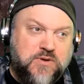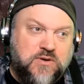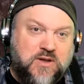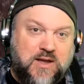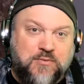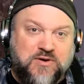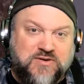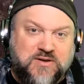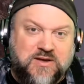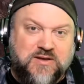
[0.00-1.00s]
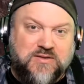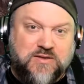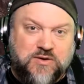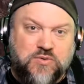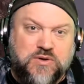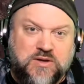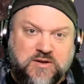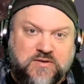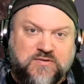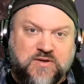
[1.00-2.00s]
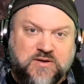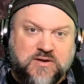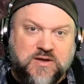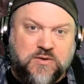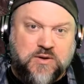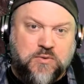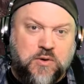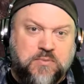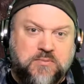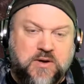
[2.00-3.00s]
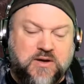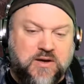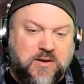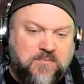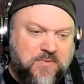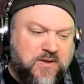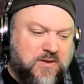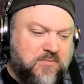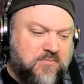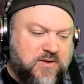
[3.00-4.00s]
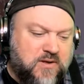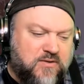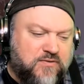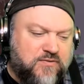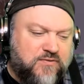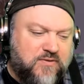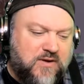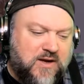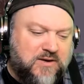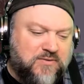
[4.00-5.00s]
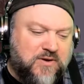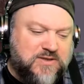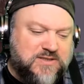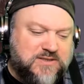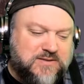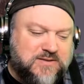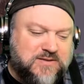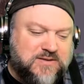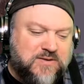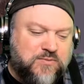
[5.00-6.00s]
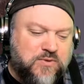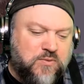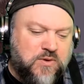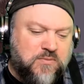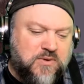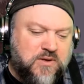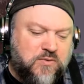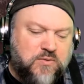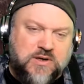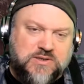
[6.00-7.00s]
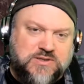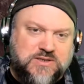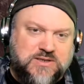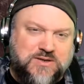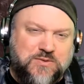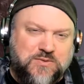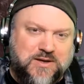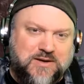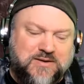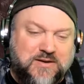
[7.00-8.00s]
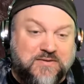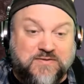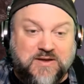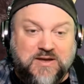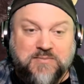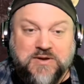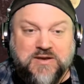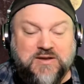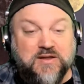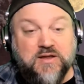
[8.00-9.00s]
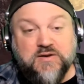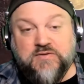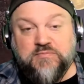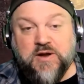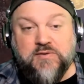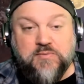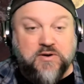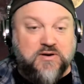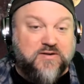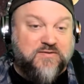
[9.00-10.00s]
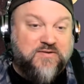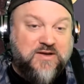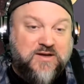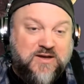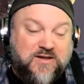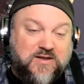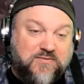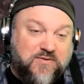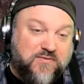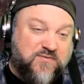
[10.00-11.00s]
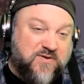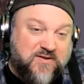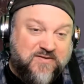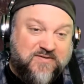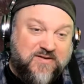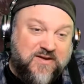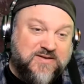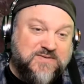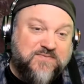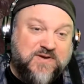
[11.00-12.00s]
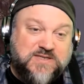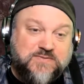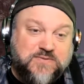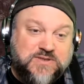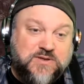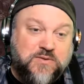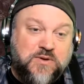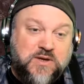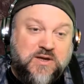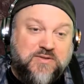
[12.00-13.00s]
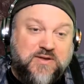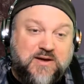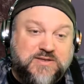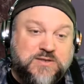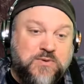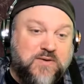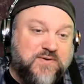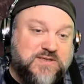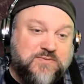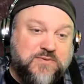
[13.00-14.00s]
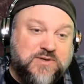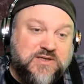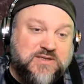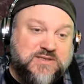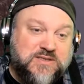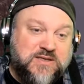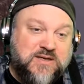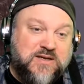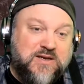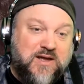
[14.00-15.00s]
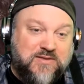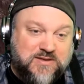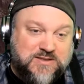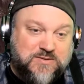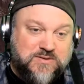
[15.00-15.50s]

clamoring to get the new gigs that that were opening back up, because I don't know, I just didn't really want to be in a rush to do that. Instead, I've been getting a lot of these private parties, a lot of events, and some festivals. So the Altus Grape Festival is not this